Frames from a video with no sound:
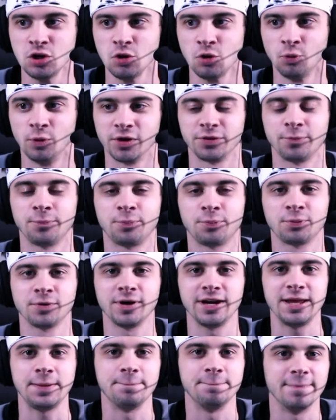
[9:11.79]
with
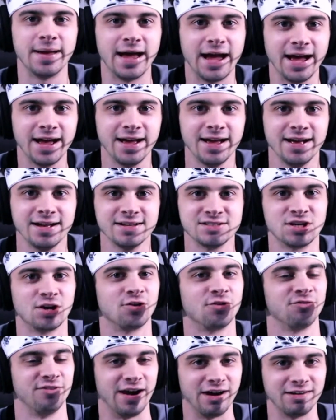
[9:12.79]
pretty meh
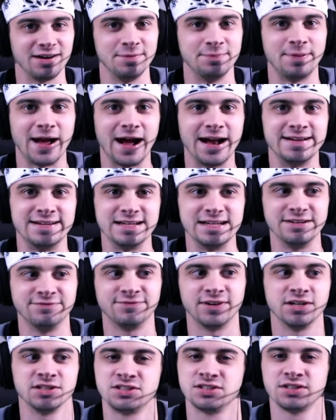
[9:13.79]
to very bad
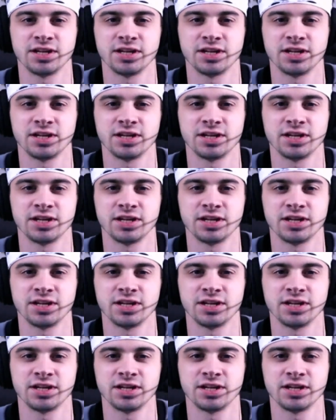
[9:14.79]
defense,